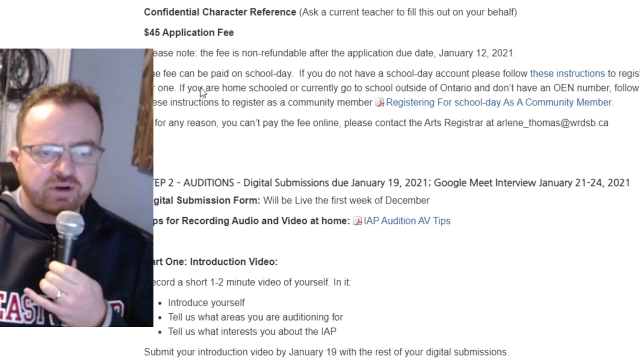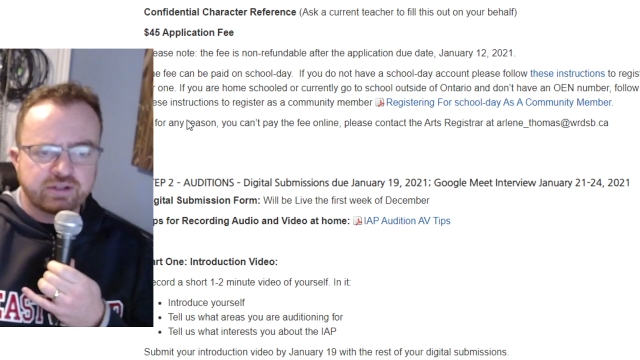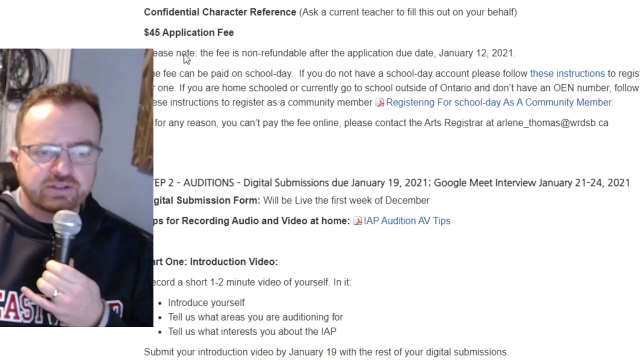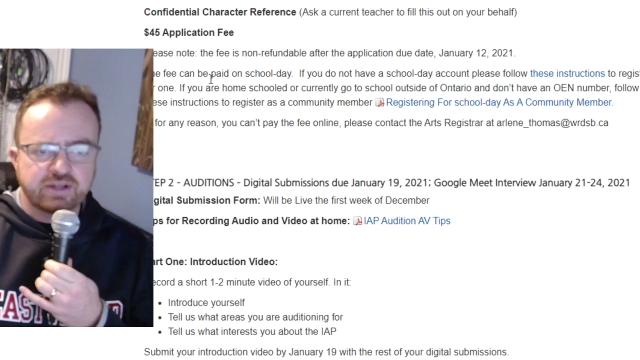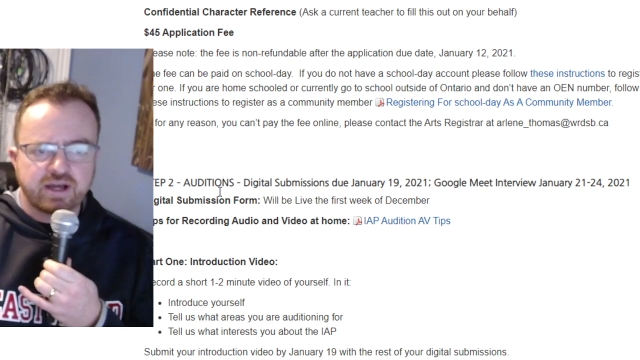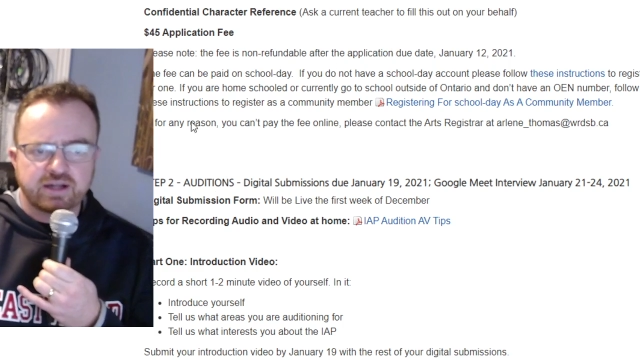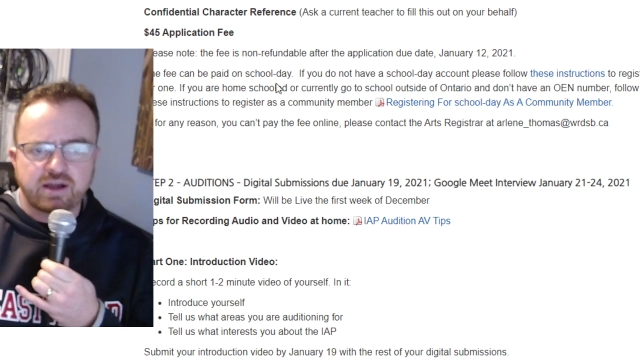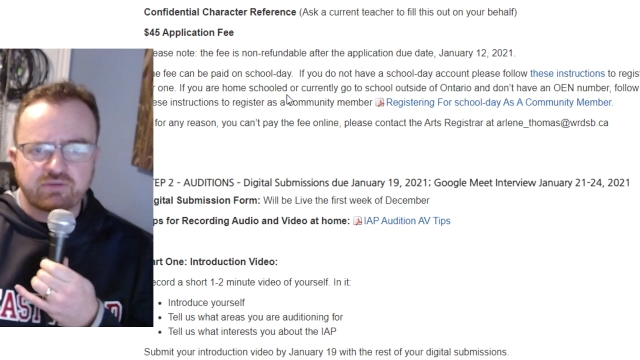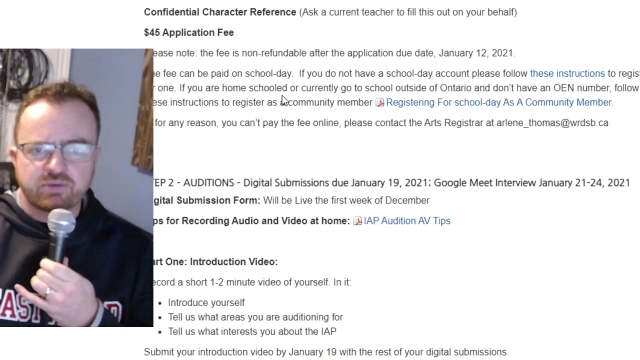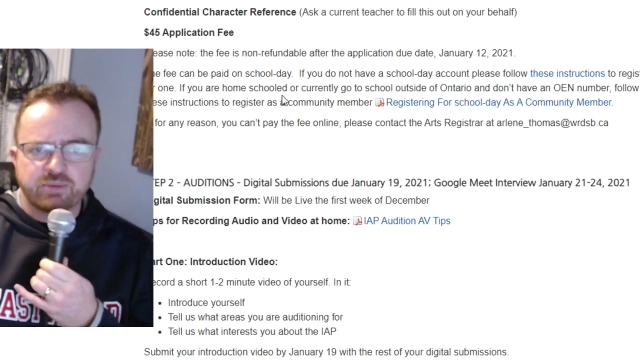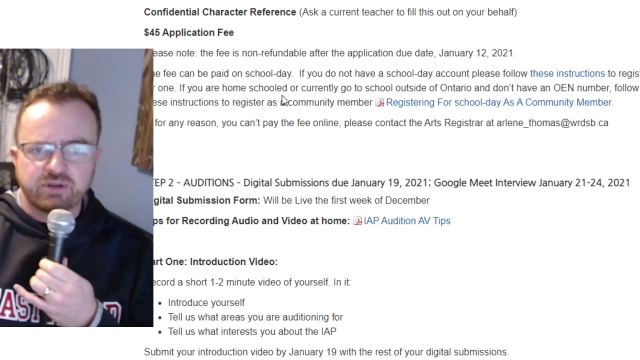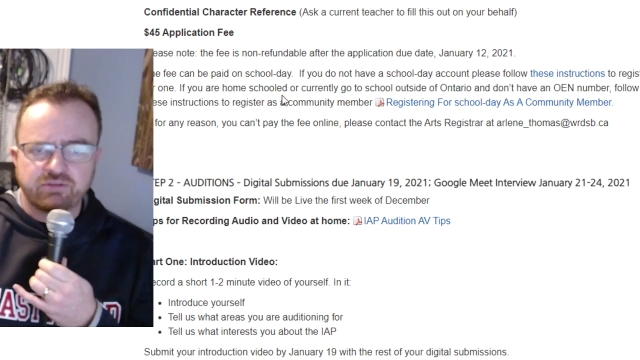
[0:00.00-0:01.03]
It's not
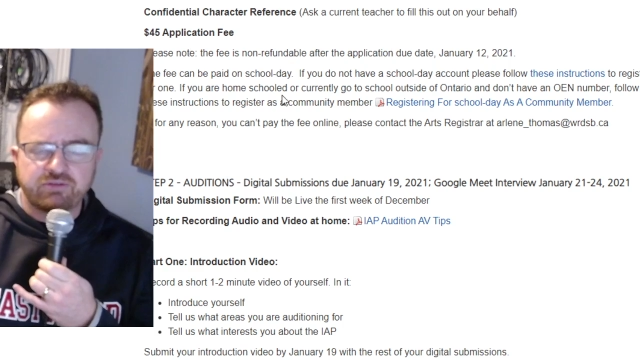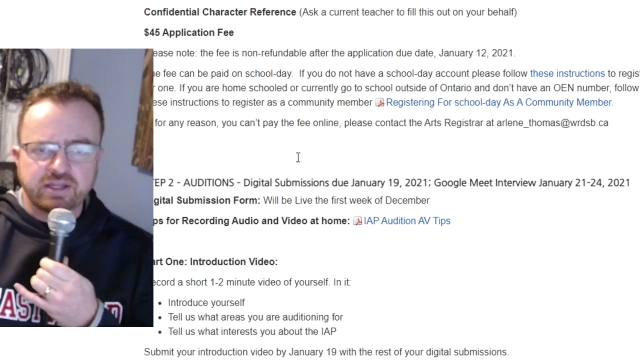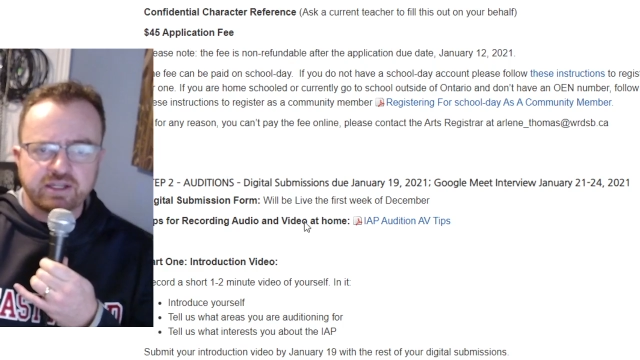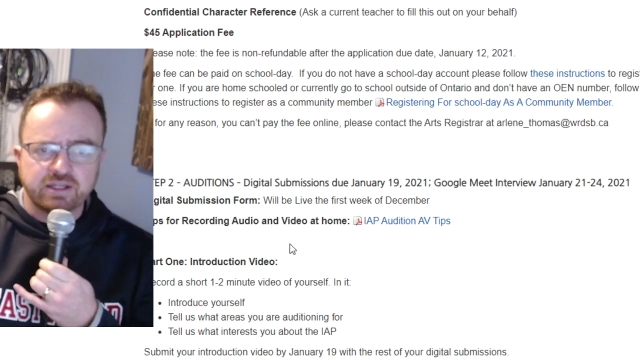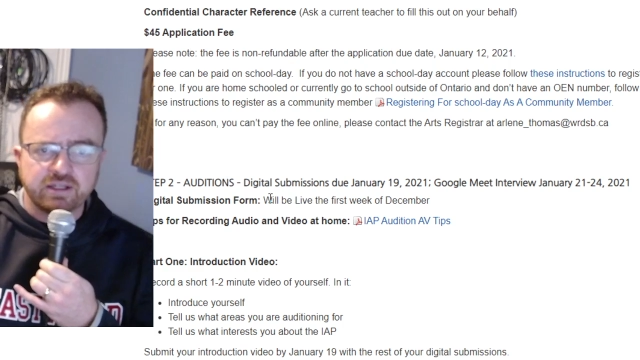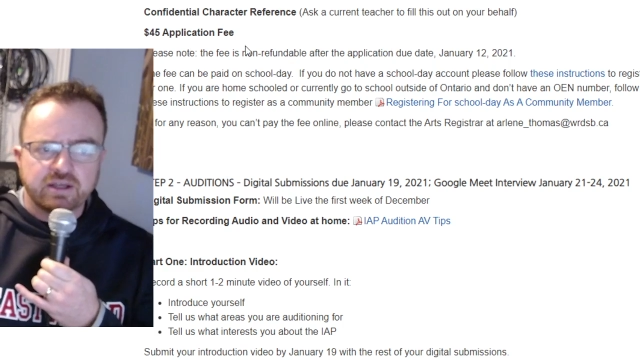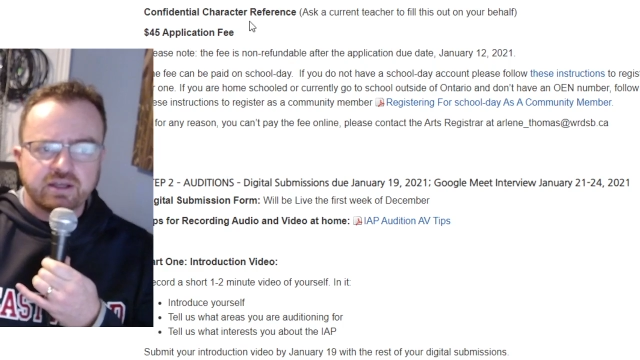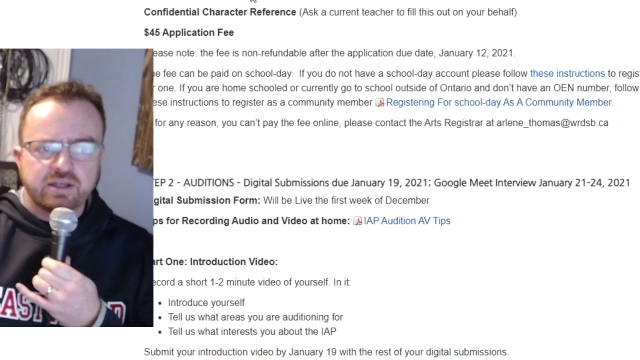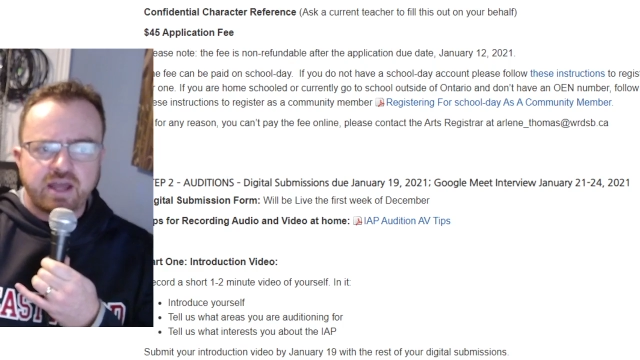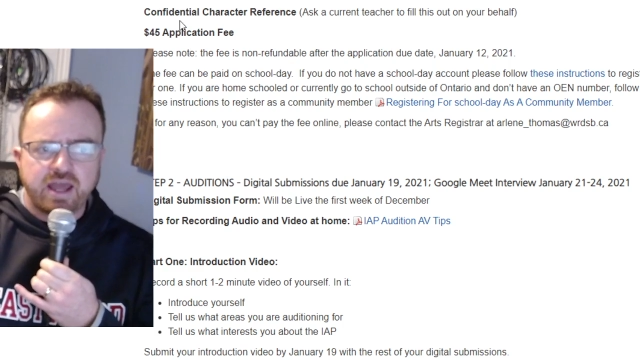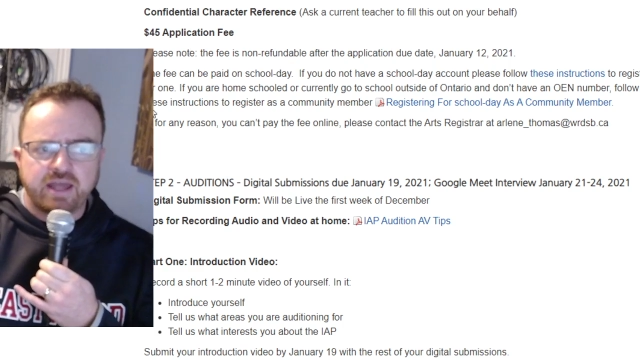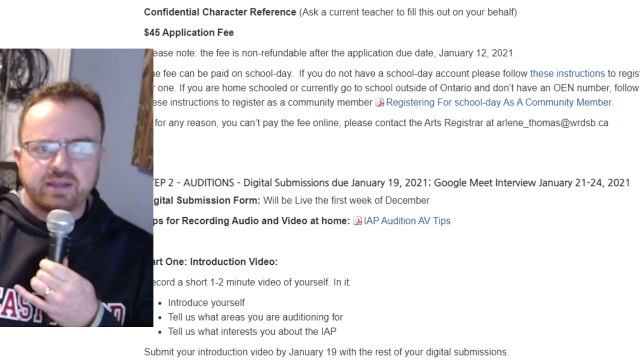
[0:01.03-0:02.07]
government funded,
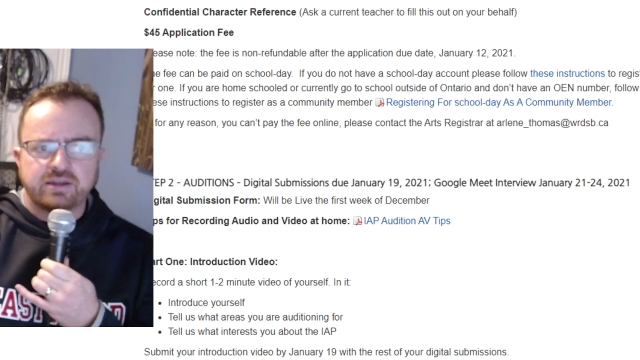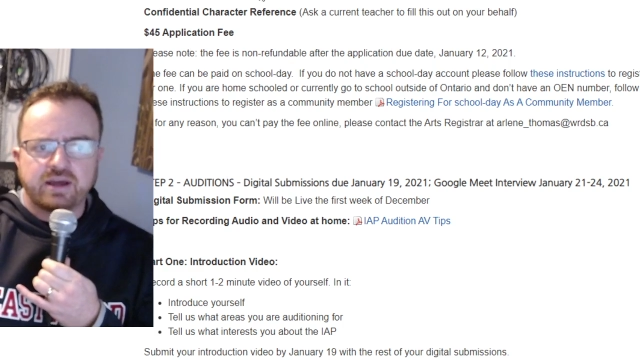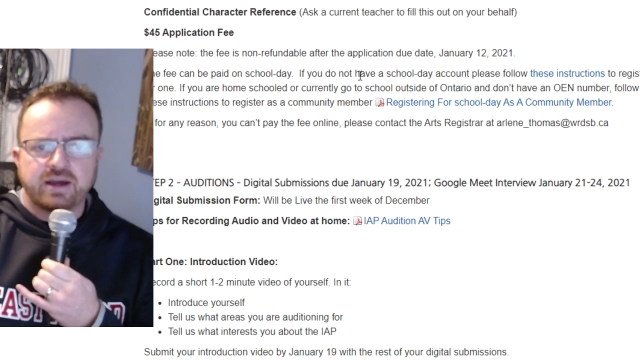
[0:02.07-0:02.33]
and